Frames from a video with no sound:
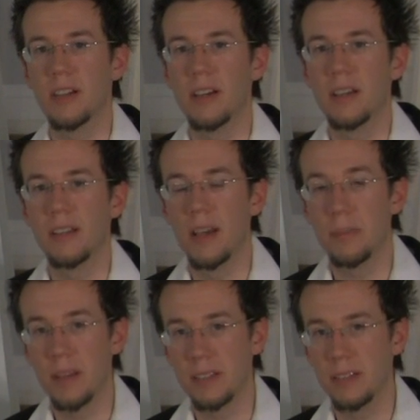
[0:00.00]
on a
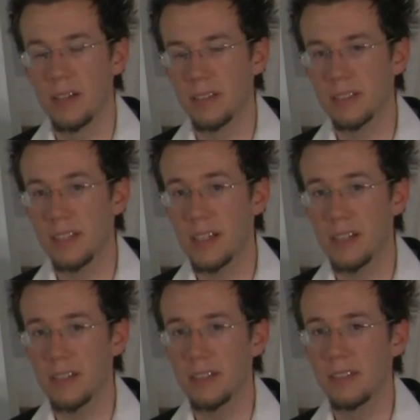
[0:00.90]
pentatonic
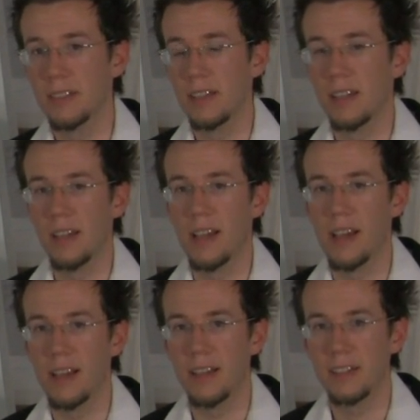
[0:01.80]
scale.
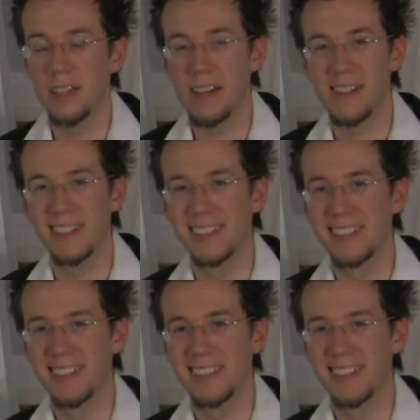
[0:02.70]
And yeah.